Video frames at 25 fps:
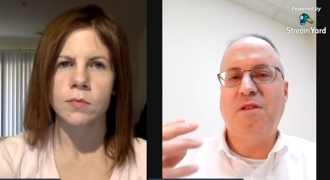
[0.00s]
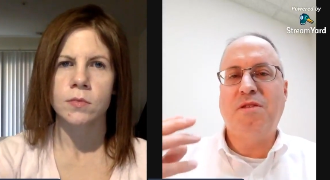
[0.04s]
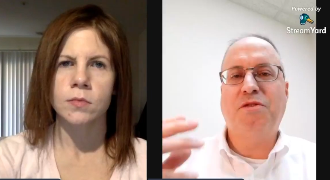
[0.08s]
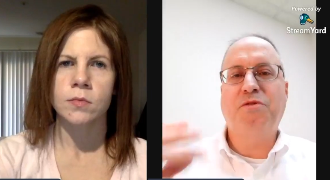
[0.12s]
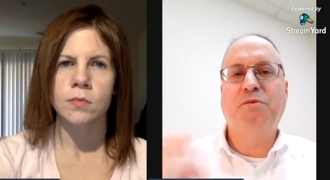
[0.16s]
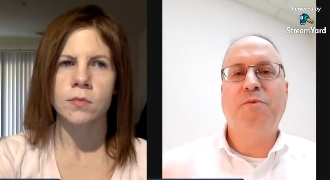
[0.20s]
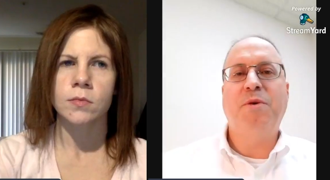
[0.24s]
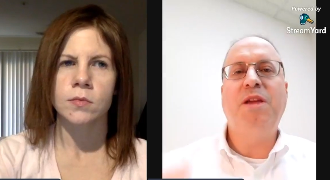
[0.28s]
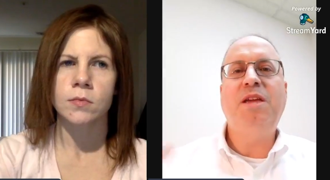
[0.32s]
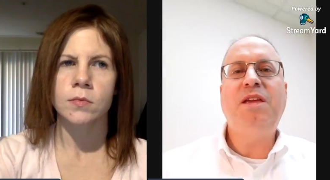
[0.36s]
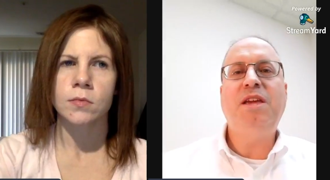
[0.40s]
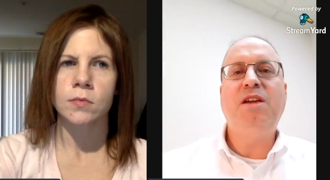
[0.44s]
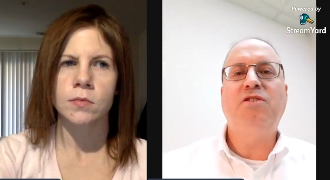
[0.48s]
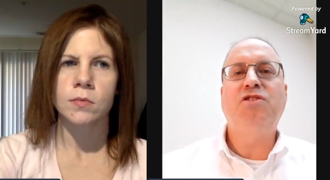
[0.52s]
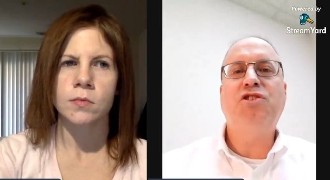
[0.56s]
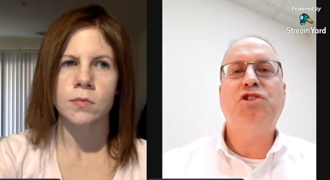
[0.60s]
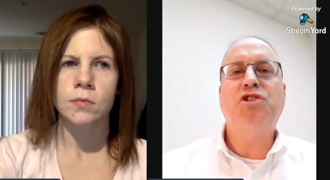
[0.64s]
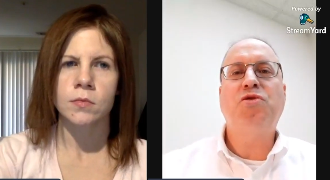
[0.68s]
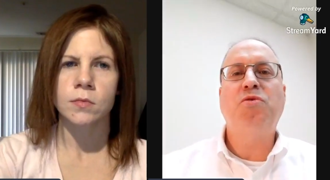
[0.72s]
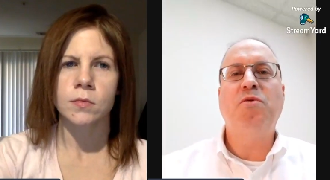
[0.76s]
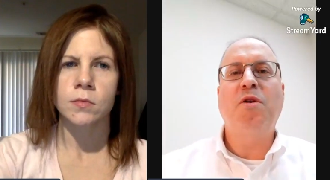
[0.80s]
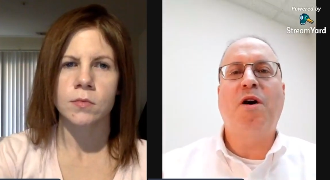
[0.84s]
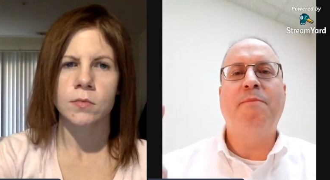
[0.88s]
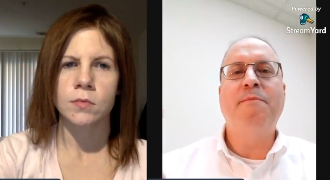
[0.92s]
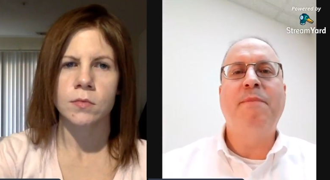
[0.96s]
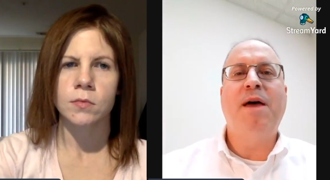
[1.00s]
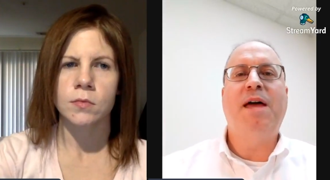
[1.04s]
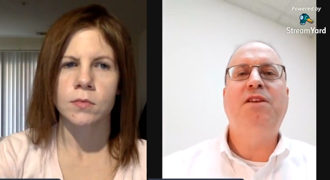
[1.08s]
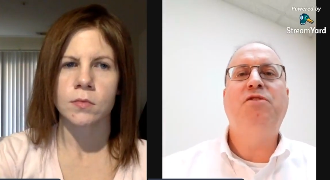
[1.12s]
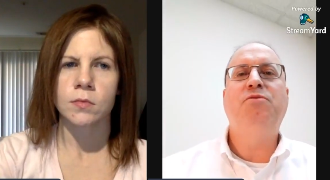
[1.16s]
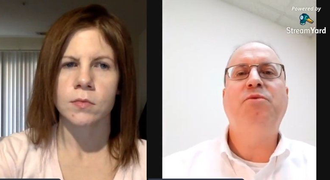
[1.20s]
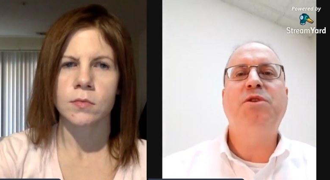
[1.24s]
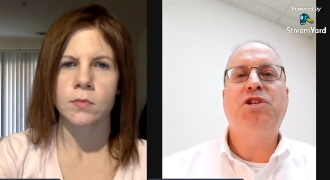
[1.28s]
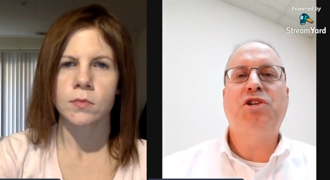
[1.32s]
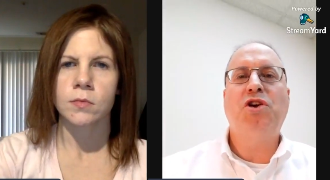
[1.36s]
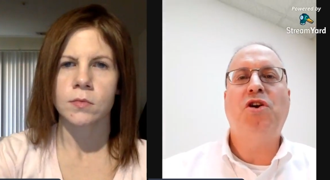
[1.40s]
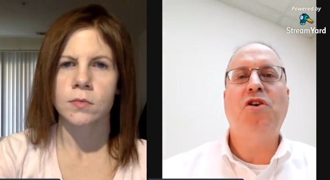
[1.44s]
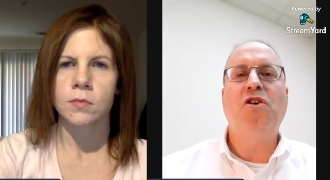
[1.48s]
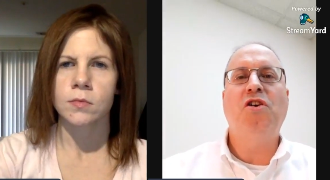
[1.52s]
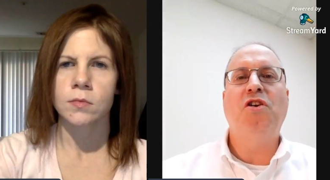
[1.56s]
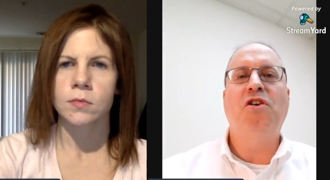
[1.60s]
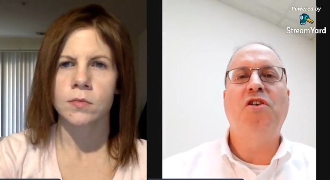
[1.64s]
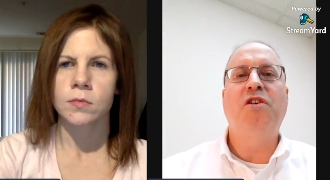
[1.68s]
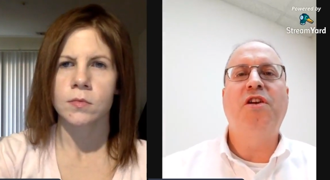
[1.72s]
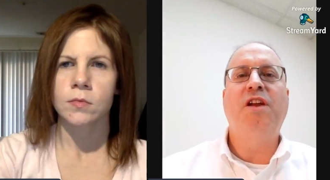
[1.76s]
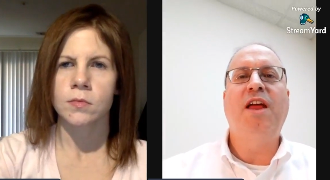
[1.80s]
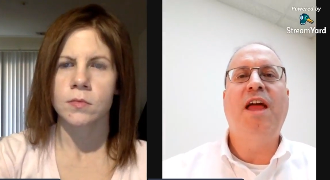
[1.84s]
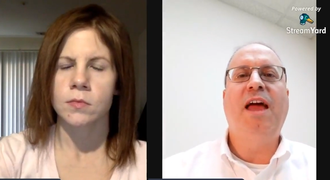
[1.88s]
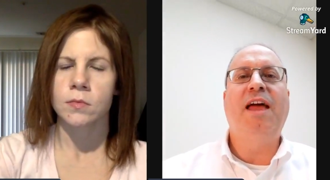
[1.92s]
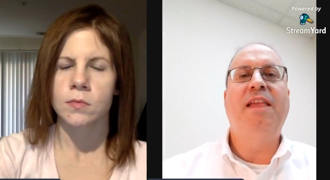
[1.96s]
Speaker 1: 3 years to amend a
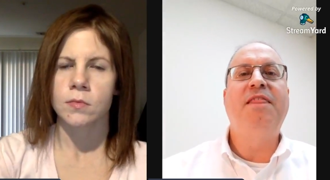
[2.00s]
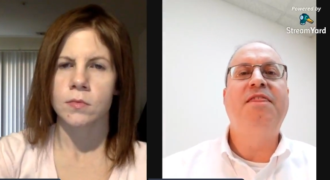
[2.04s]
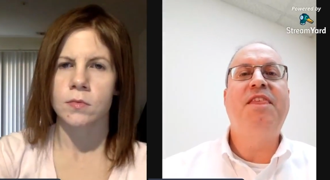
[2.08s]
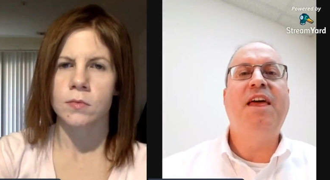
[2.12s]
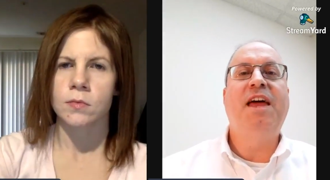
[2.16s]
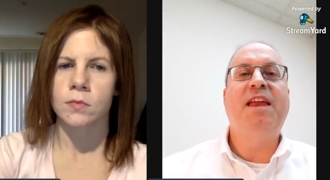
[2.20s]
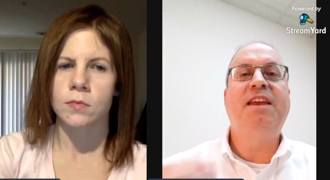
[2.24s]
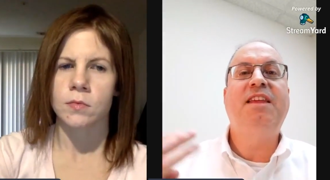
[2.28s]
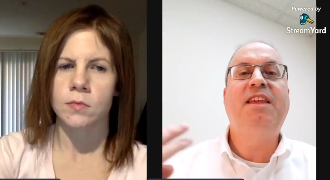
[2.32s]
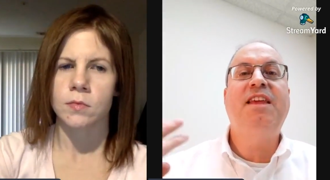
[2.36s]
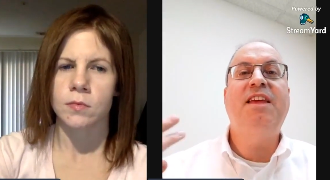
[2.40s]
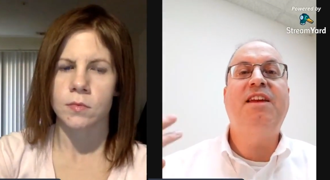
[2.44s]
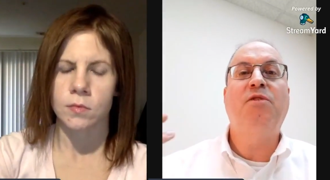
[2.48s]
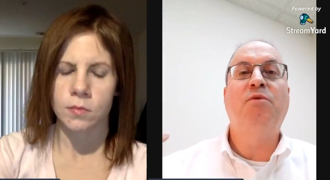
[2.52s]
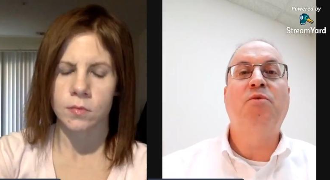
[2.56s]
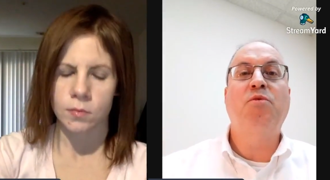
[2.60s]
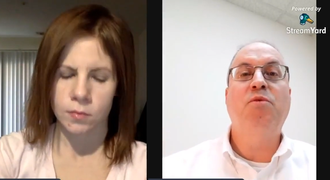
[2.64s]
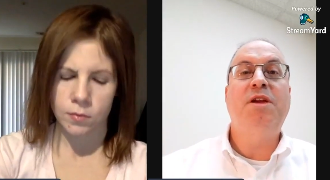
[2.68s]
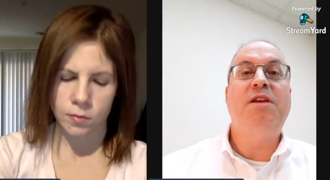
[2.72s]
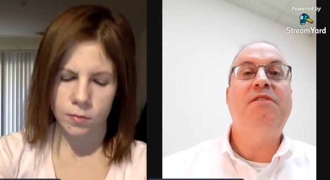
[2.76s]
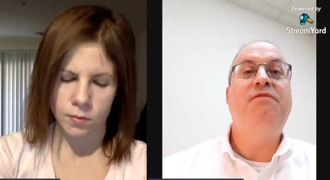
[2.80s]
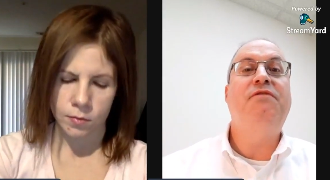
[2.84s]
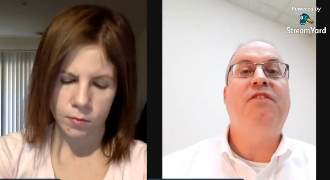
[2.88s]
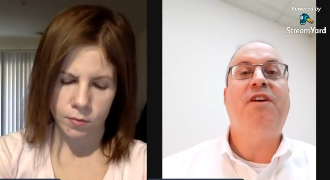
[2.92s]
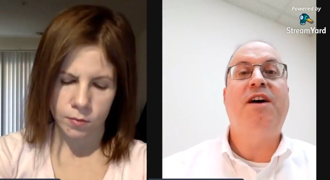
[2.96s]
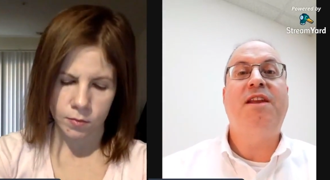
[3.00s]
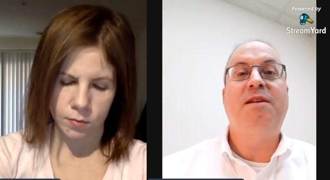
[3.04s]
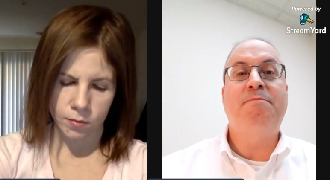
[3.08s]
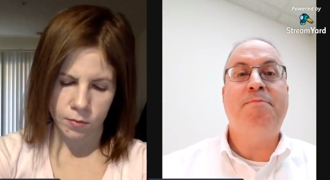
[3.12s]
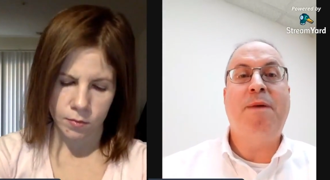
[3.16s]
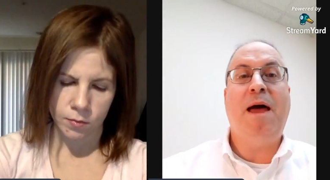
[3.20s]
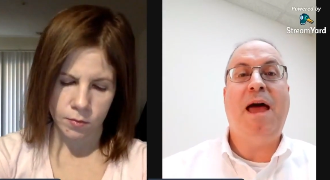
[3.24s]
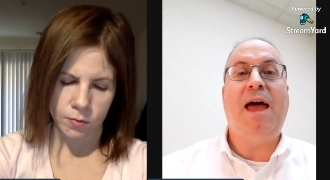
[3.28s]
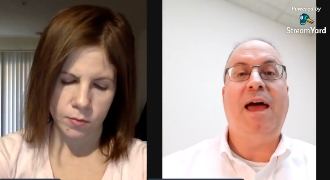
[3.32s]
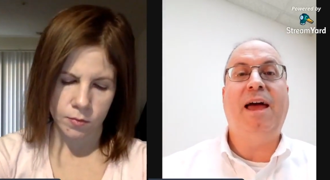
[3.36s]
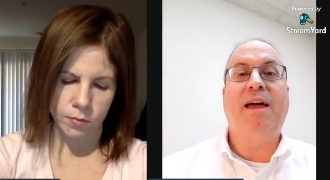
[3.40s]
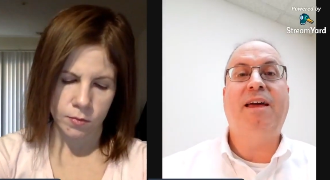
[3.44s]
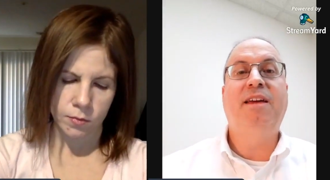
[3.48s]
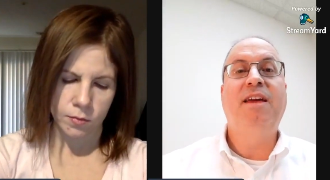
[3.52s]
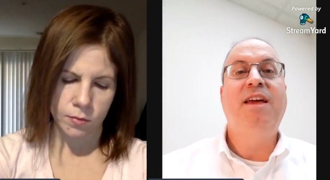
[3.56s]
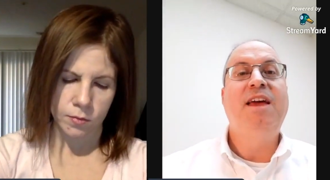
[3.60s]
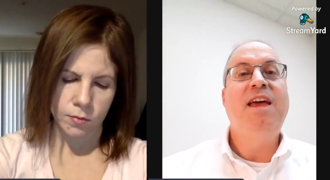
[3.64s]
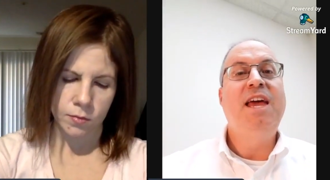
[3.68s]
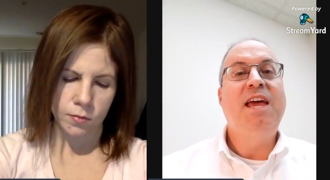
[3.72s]
return and then get a refund back.